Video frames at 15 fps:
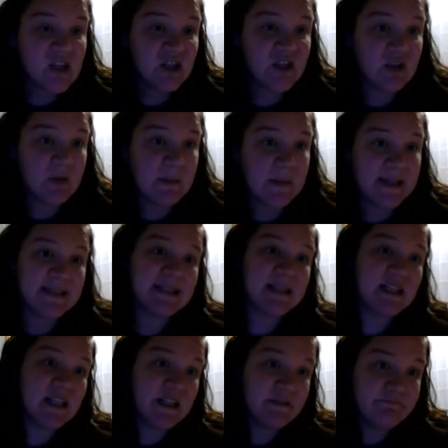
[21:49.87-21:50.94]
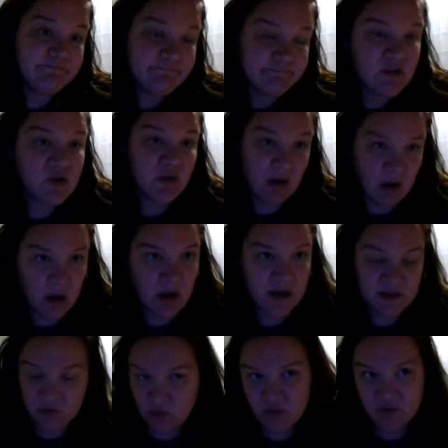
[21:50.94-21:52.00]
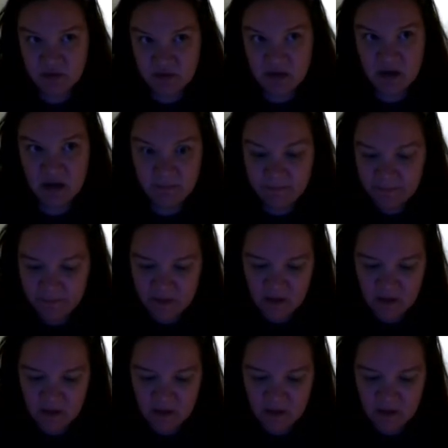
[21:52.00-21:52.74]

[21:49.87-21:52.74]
So he basically stranded his soldiers there.